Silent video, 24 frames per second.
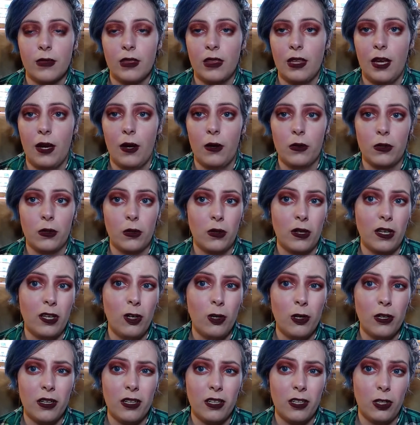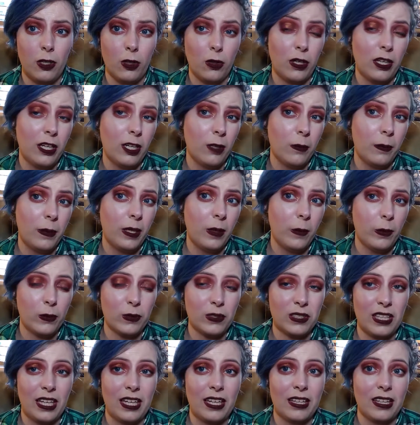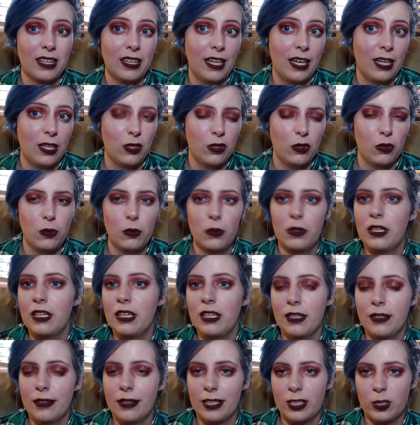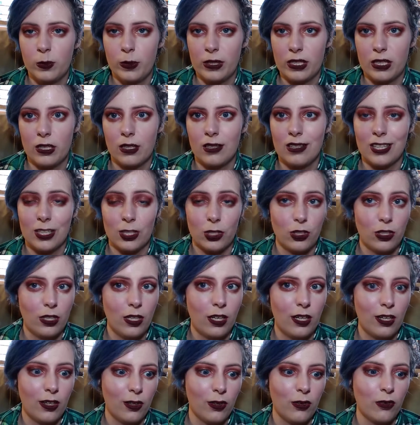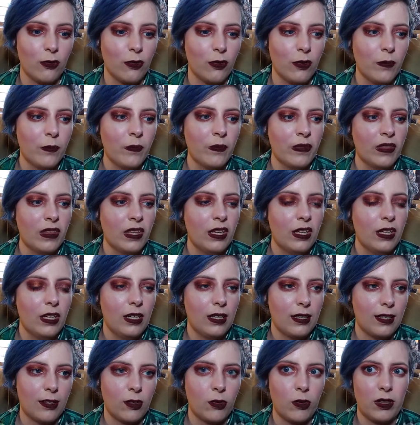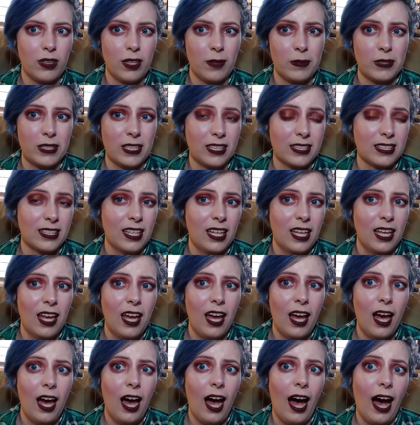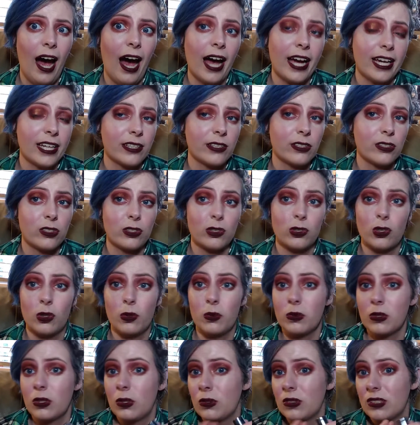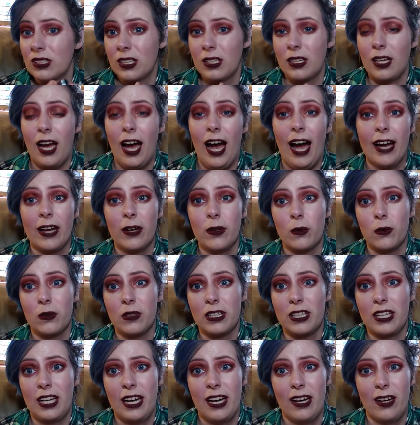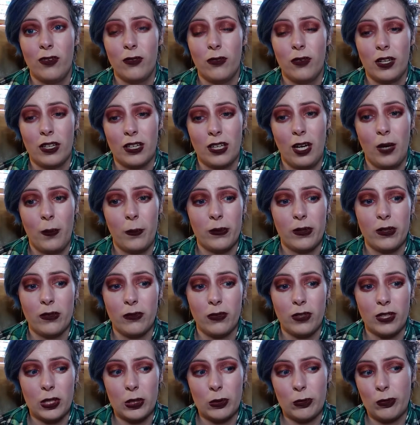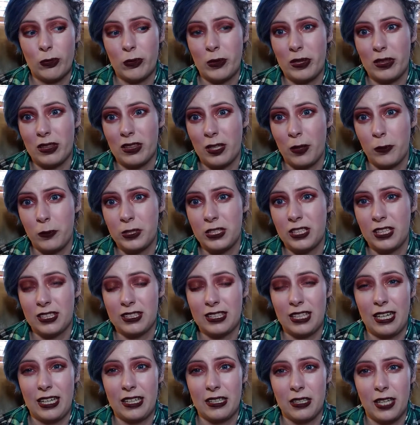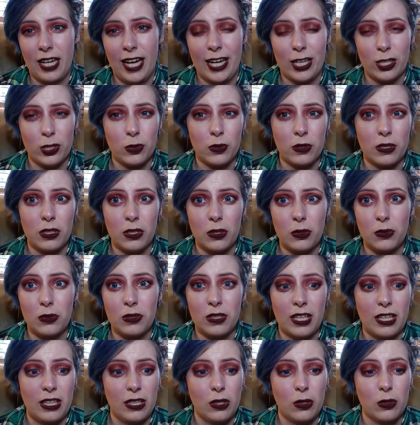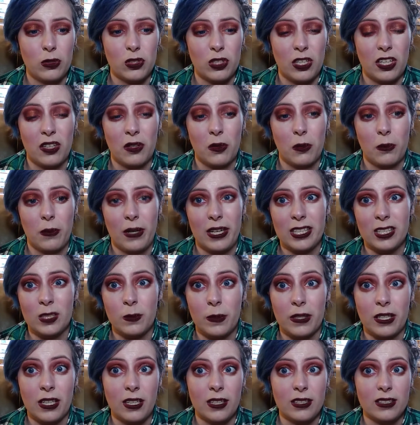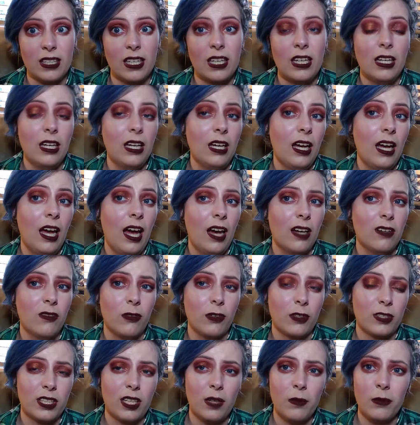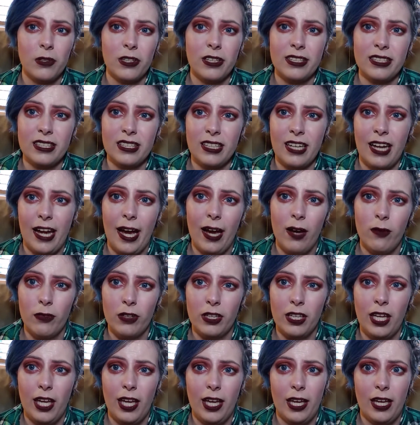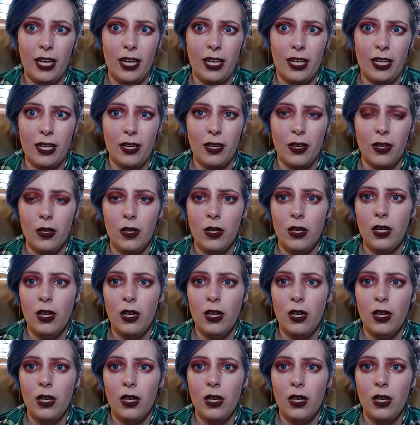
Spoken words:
Now, you'll hear people saying that you need this big collection of liquid lipsticks. I only have a couple of liquid lipsticks that I actually use, and those are reds because for some reason, having an